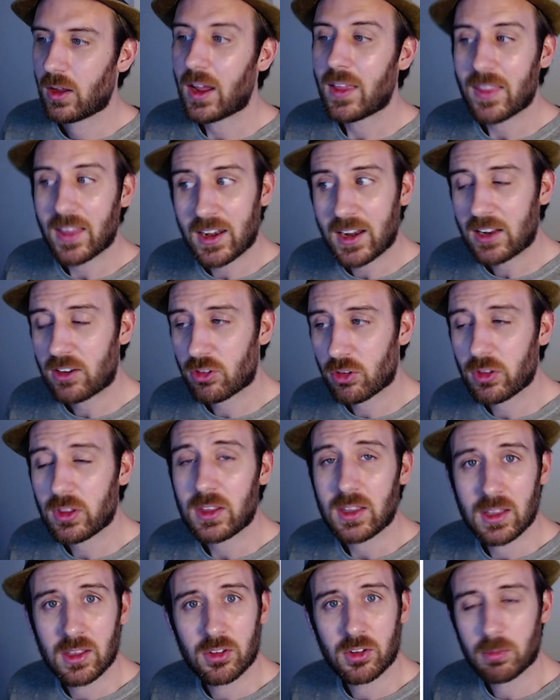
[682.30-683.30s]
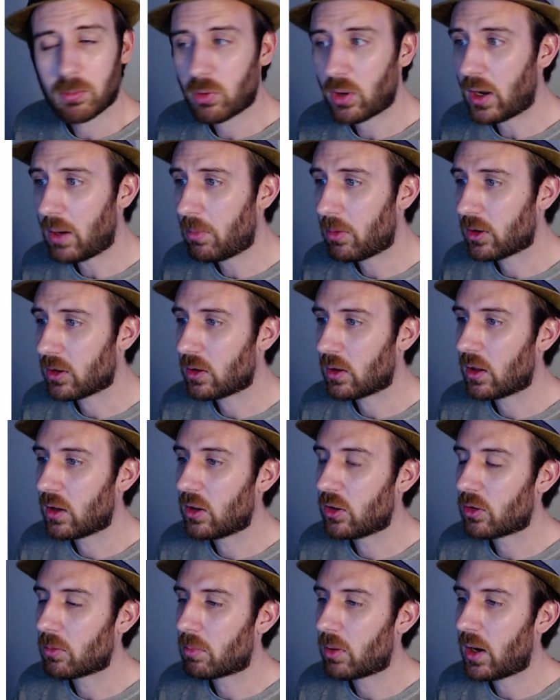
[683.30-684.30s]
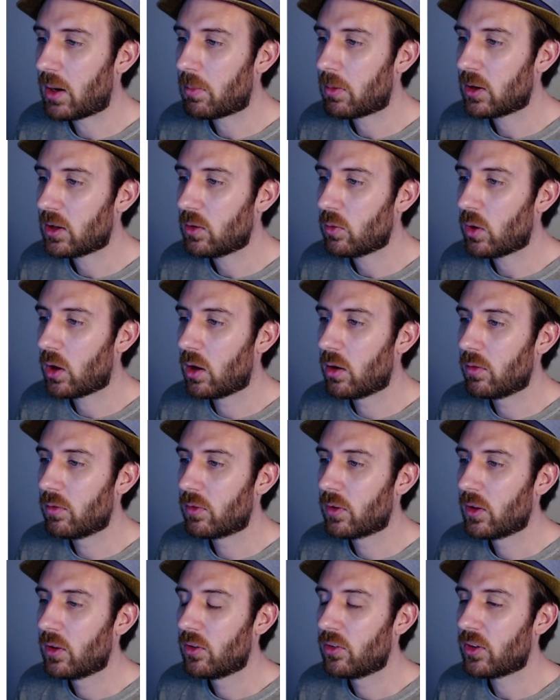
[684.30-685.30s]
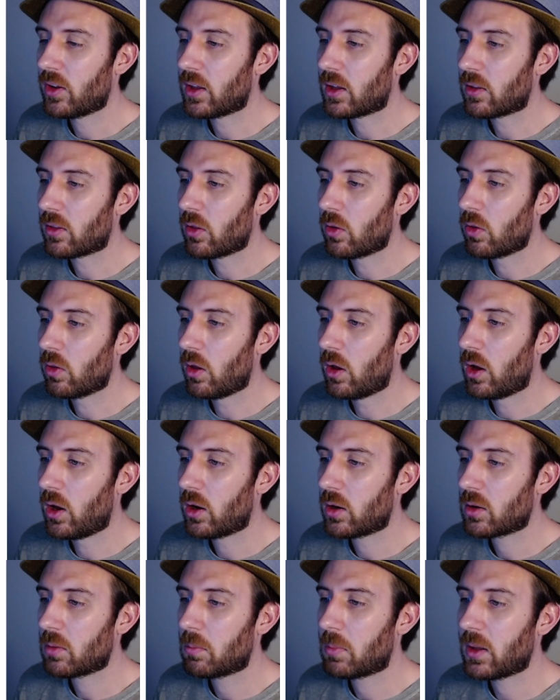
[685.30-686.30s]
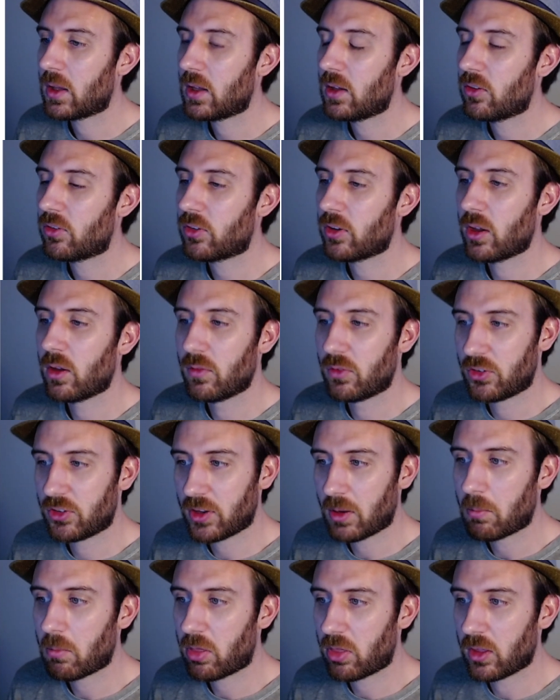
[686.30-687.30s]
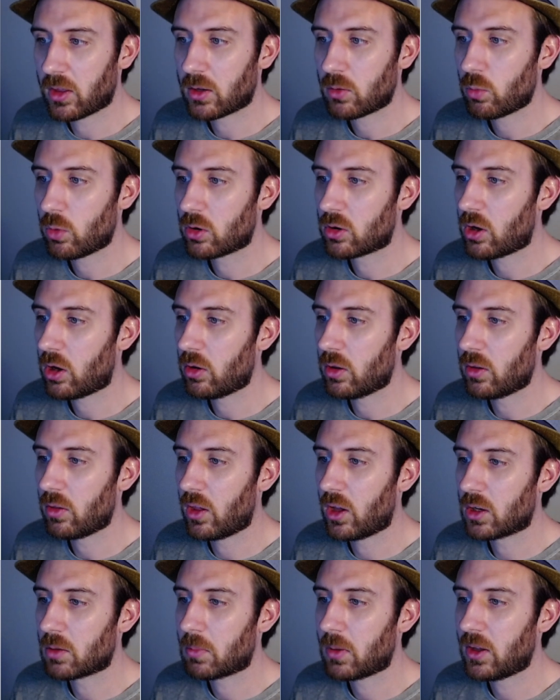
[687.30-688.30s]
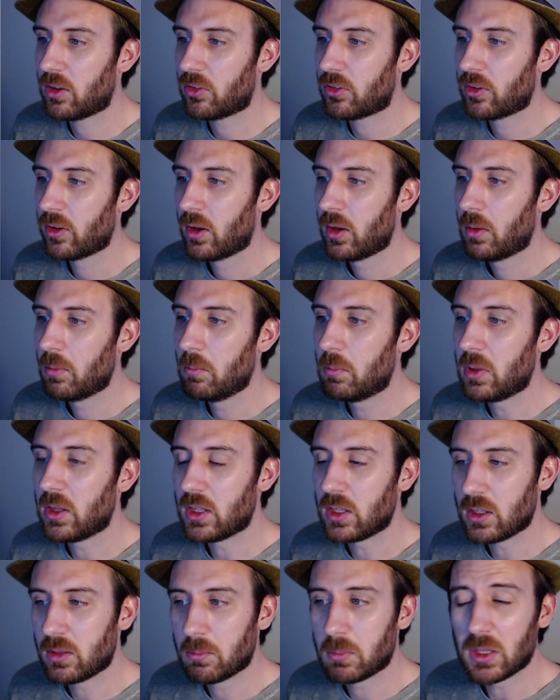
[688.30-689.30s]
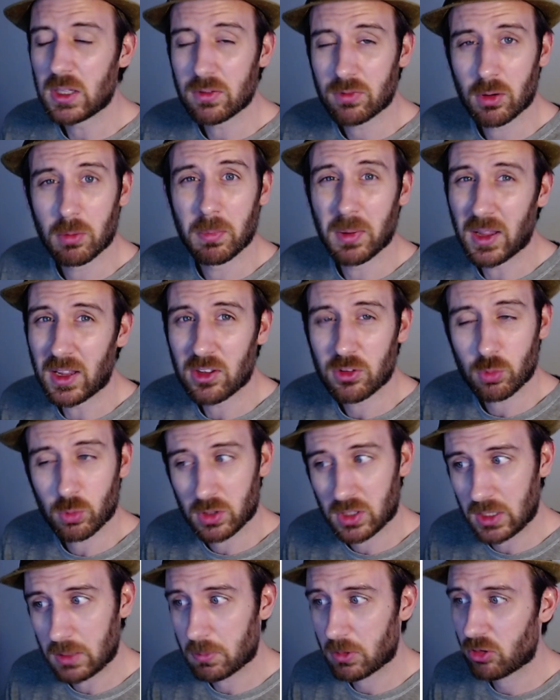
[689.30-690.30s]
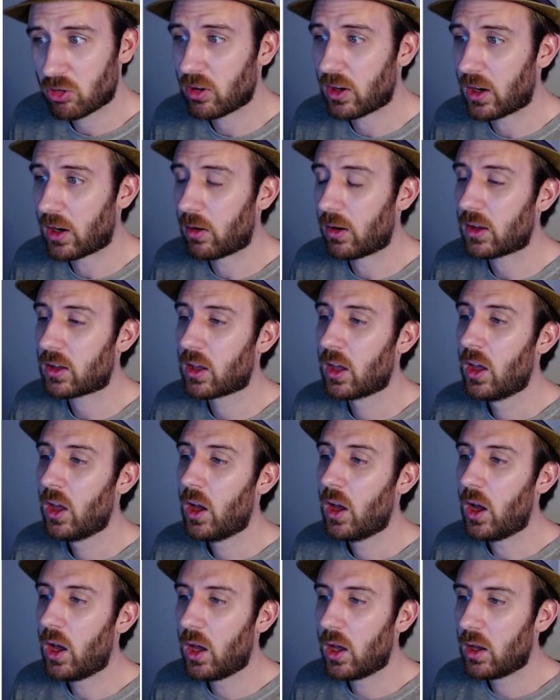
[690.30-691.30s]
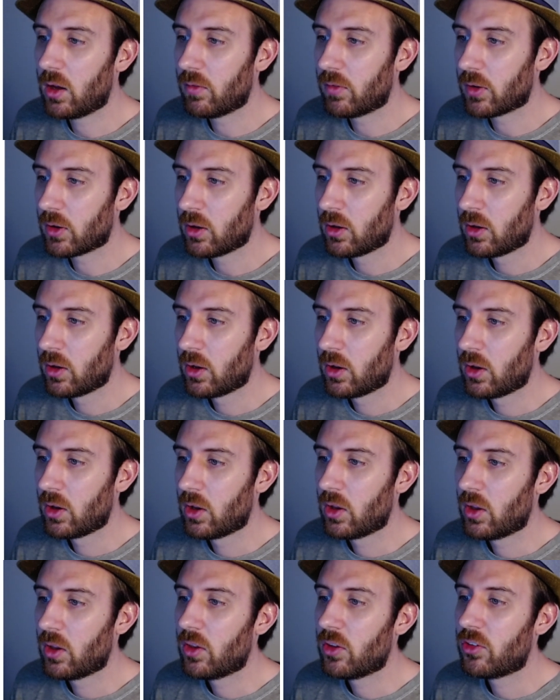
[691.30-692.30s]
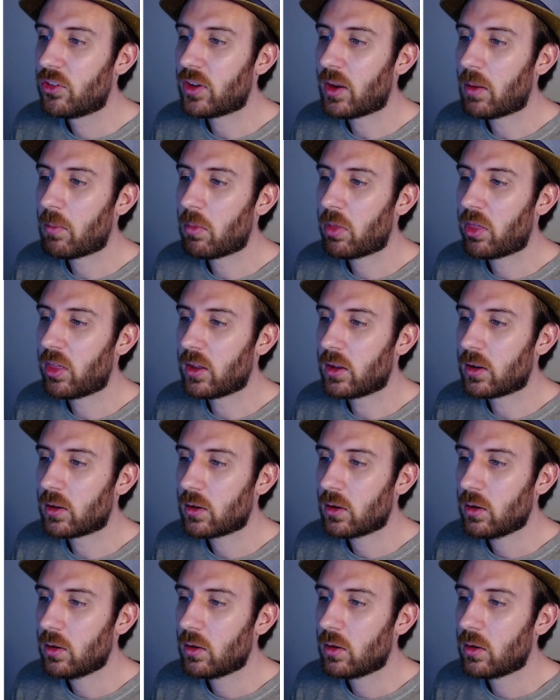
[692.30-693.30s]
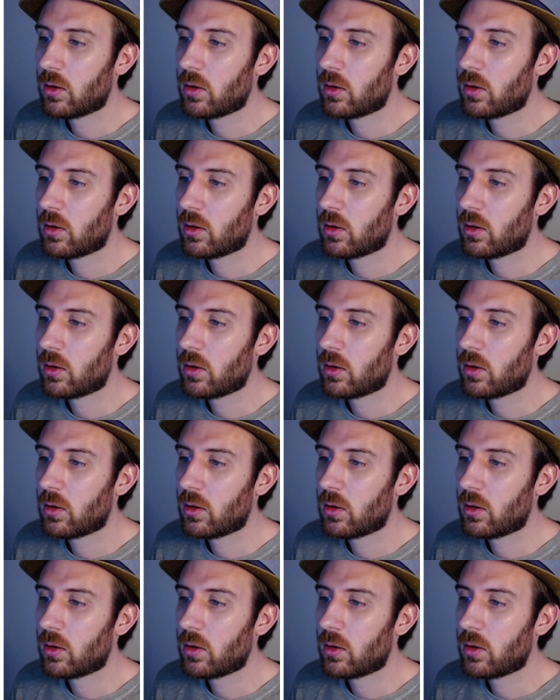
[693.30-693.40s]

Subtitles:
And that actually is a property, and it's a property of saying log base of something, we'll call it log base b for base, we'll keep it generic, of something